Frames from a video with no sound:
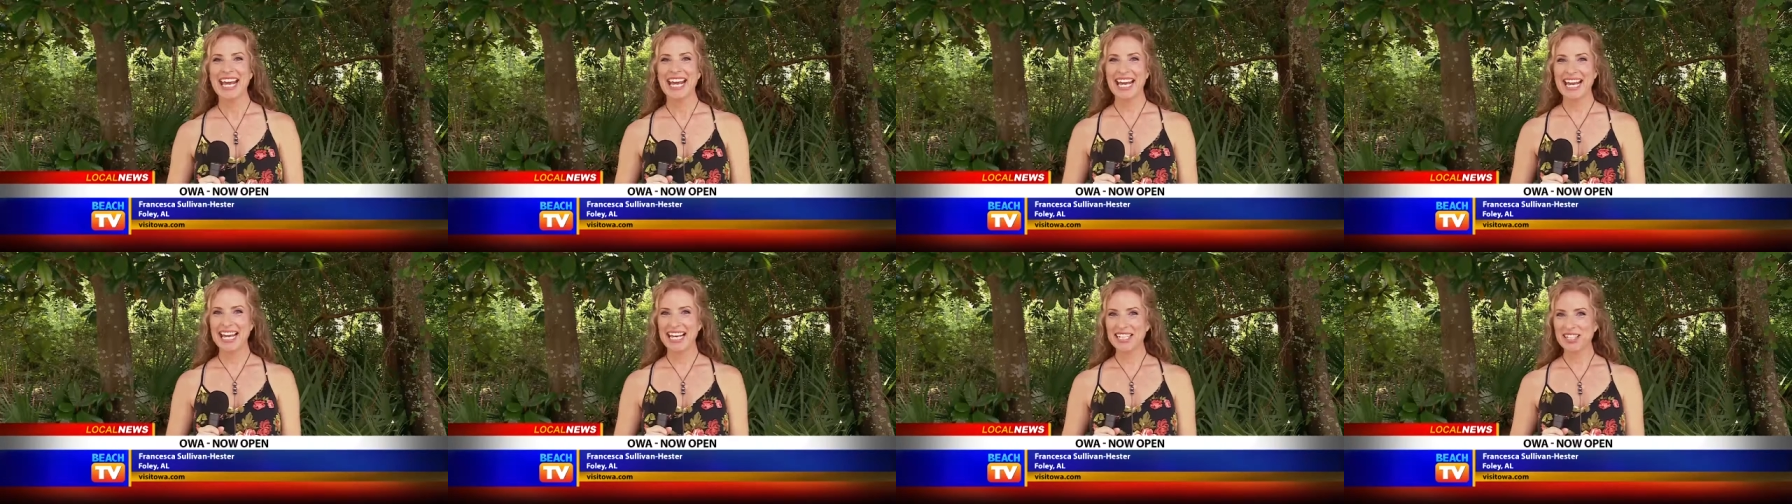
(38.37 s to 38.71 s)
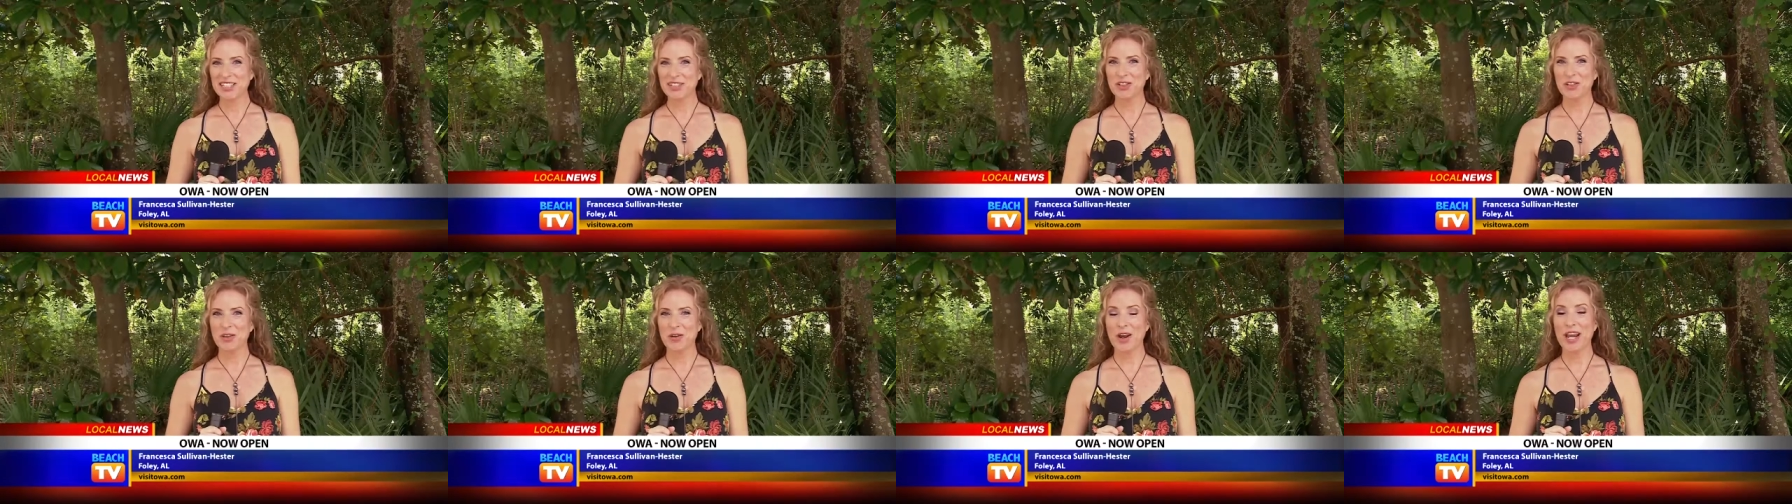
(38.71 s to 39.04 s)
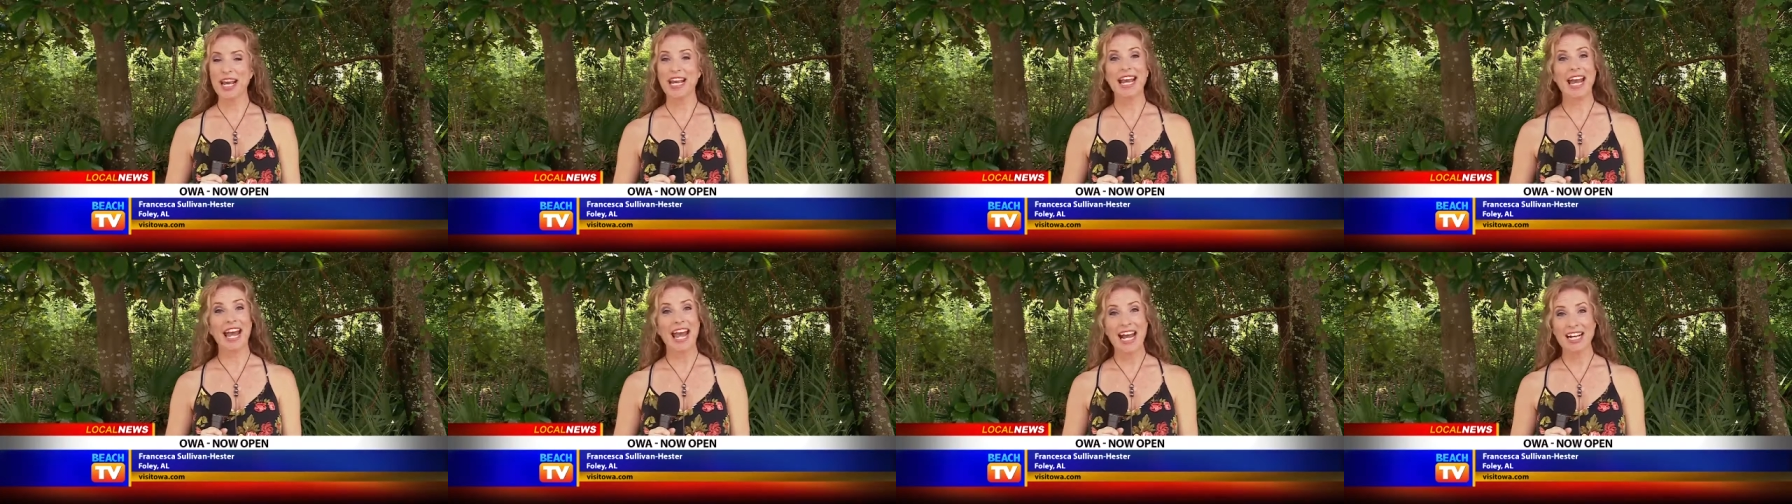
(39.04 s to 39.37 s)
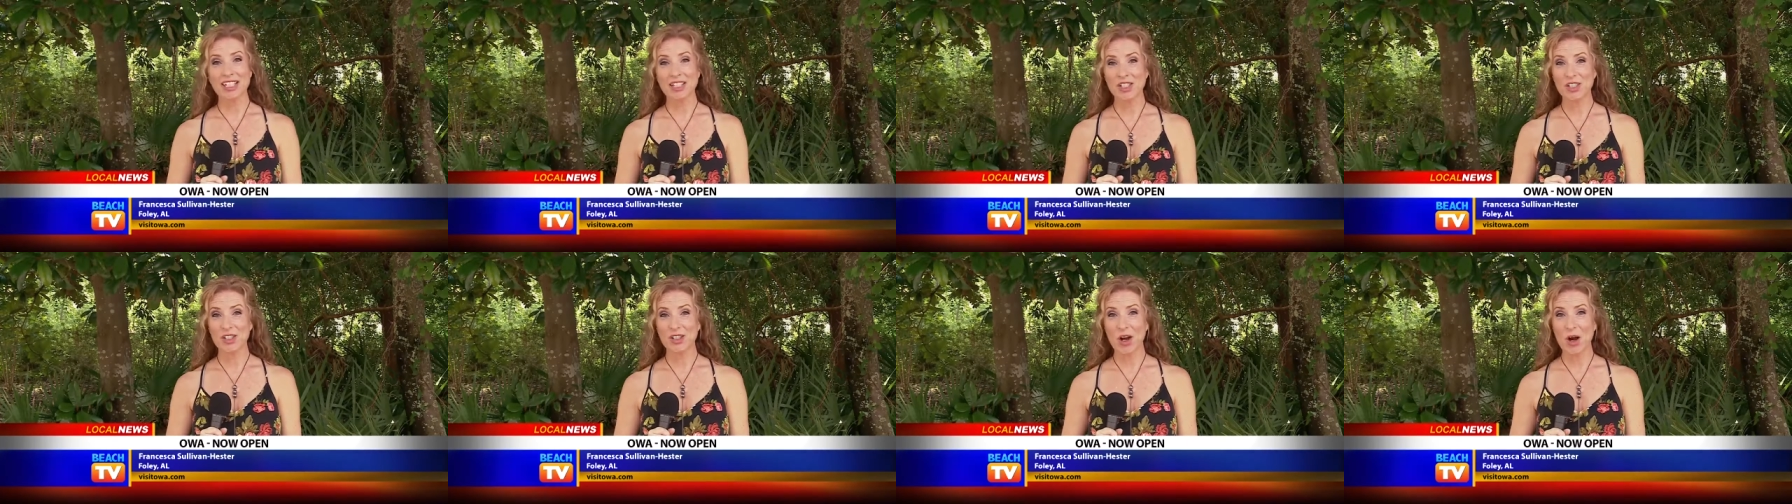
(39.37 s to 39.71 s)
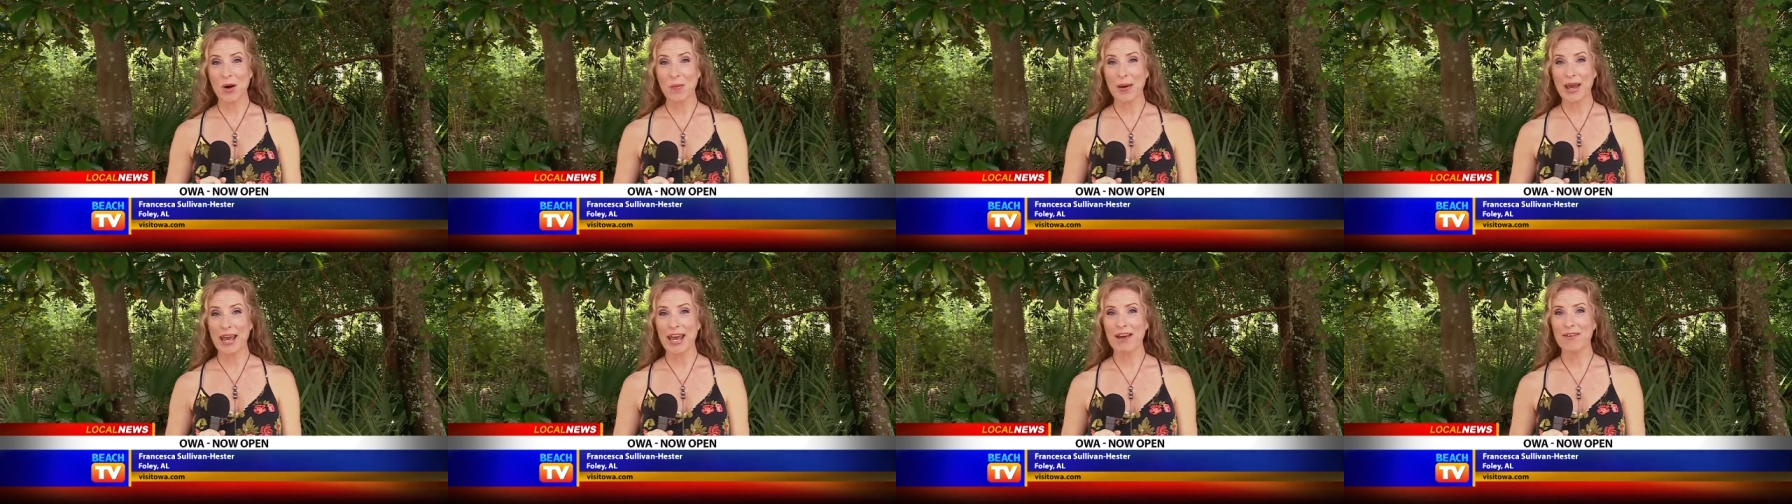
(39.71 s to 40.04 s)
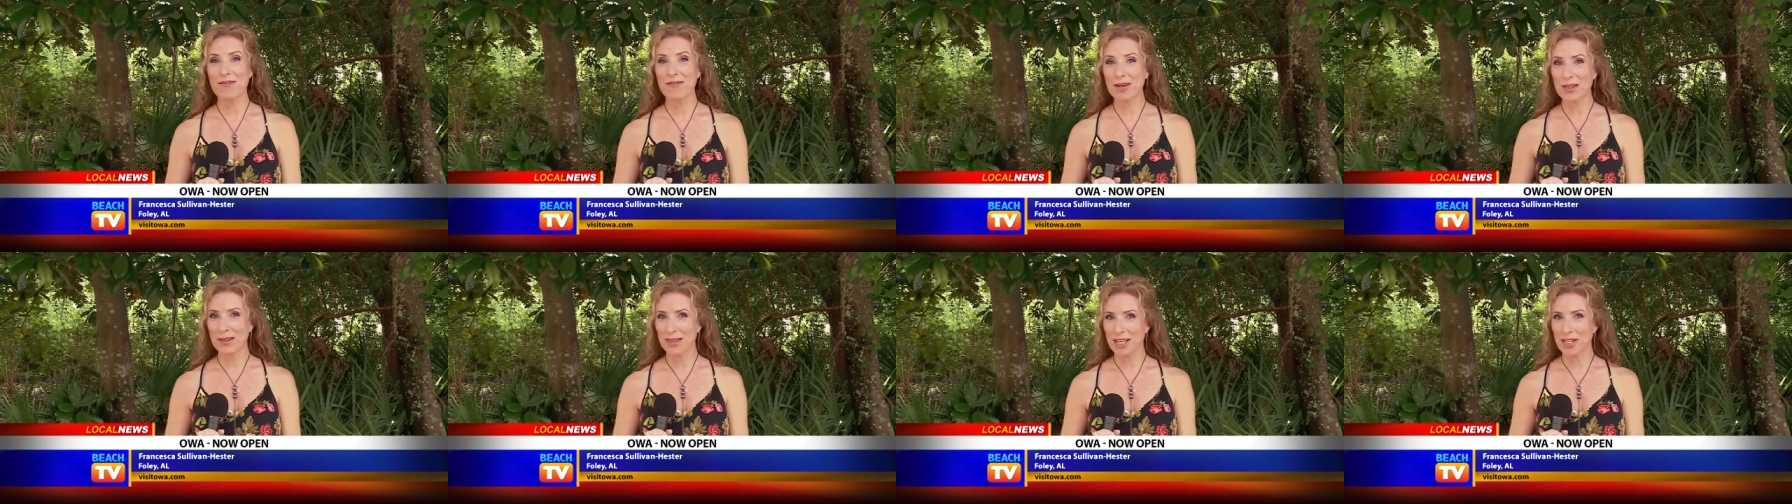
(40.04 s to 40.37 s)
Eat, drink, and shop
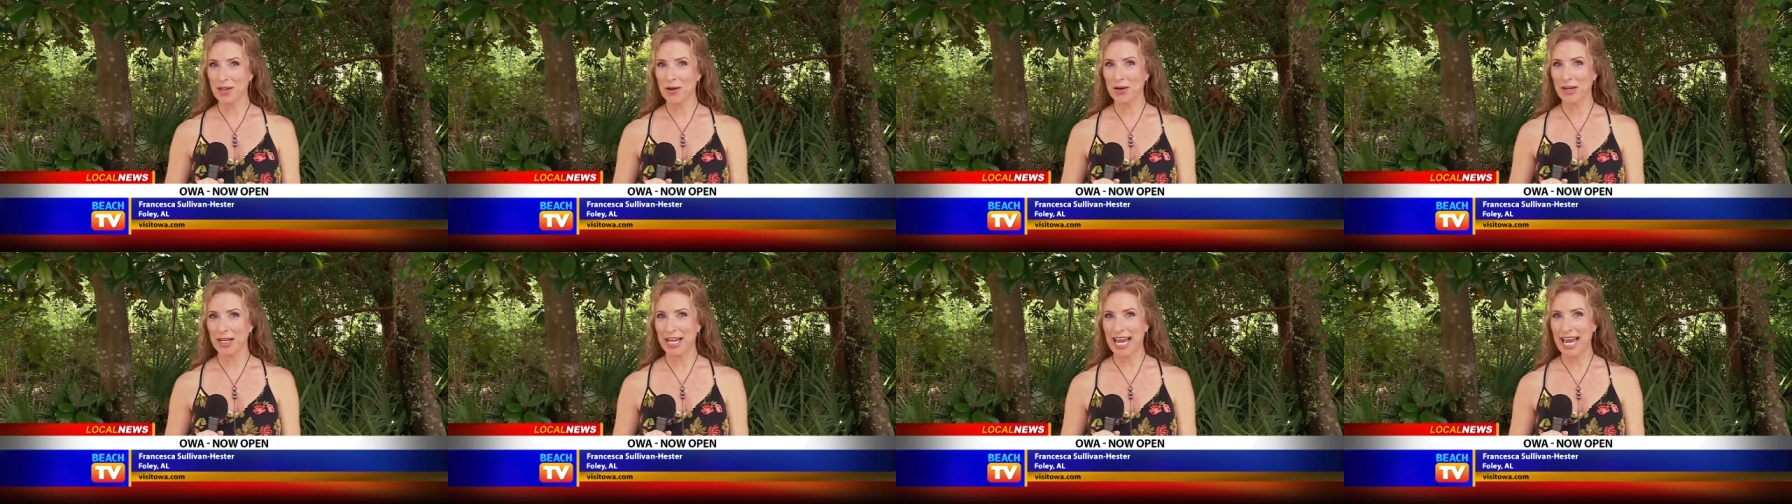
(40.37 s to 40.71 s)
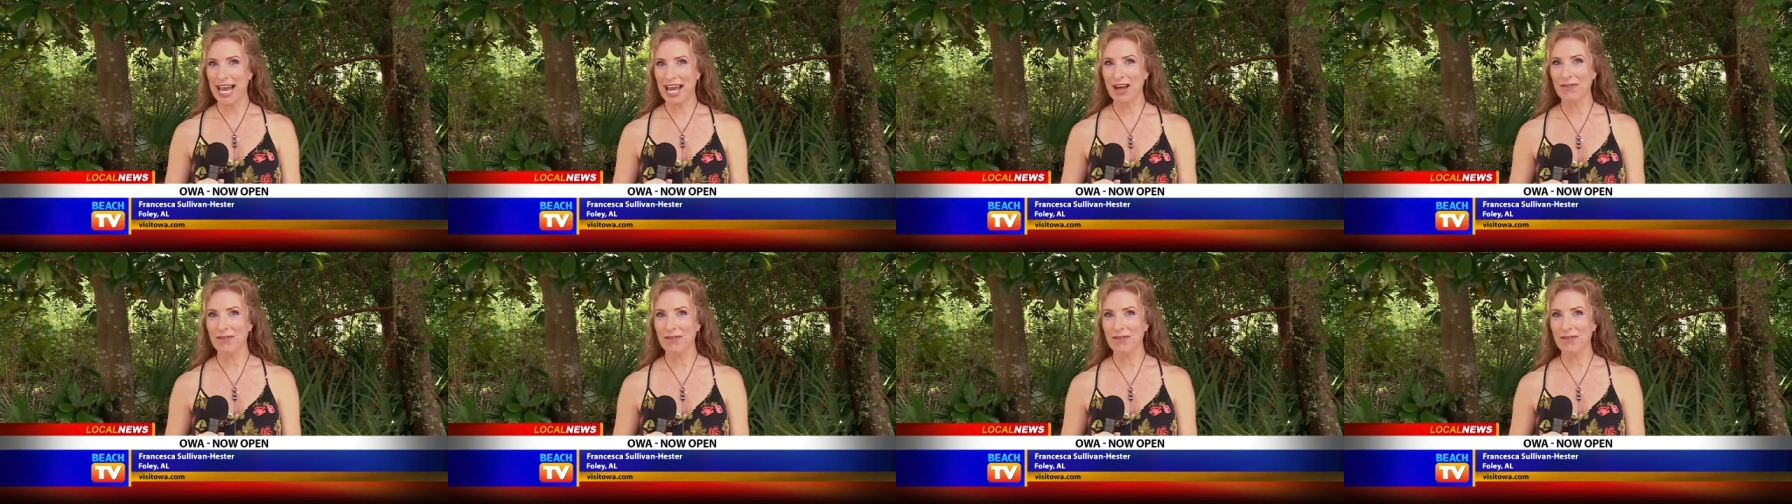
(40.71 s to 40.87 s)
everything you could